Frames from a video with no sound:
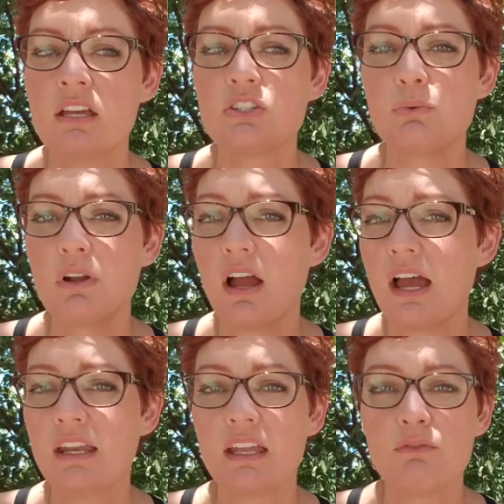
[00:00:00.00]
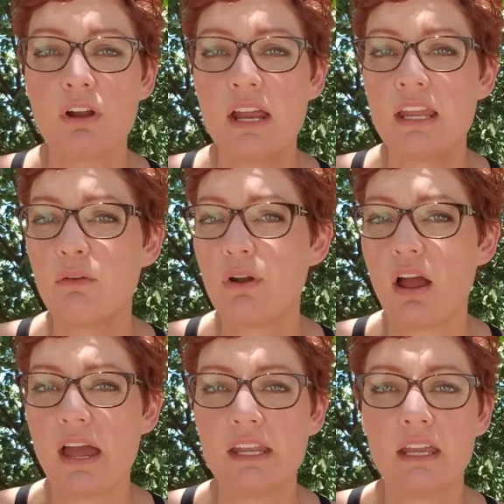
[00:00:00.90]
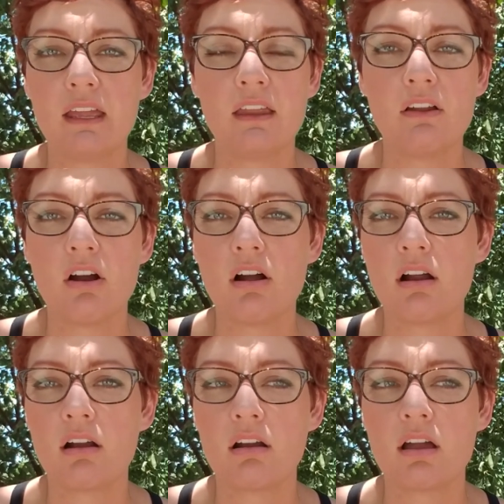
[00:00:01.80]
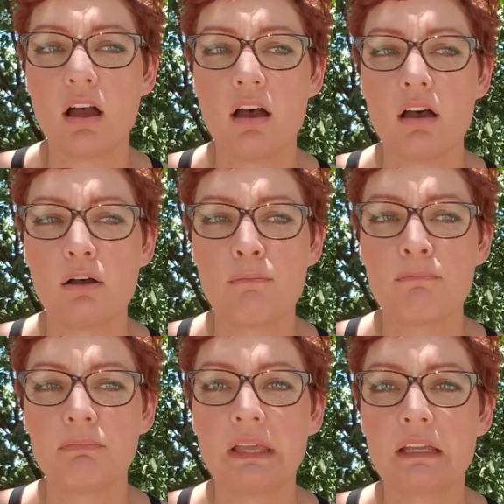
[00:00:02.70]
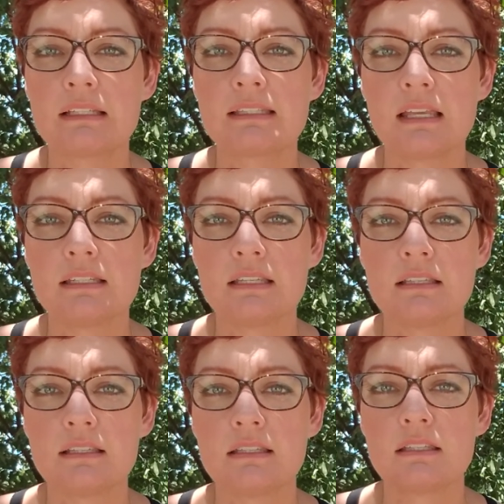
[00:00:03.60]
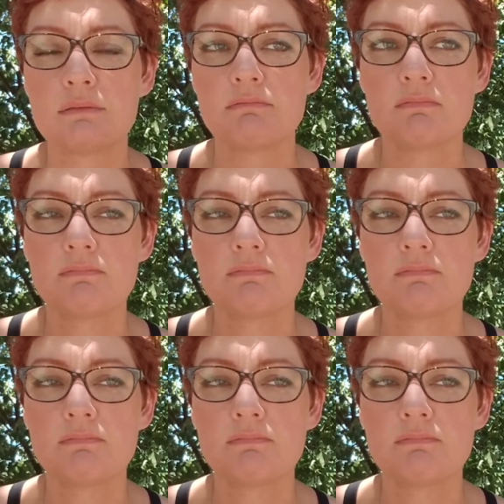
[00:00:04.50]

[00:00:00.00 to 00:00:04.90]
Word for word: So we're not adding in writing, we're not adding in our like sentence,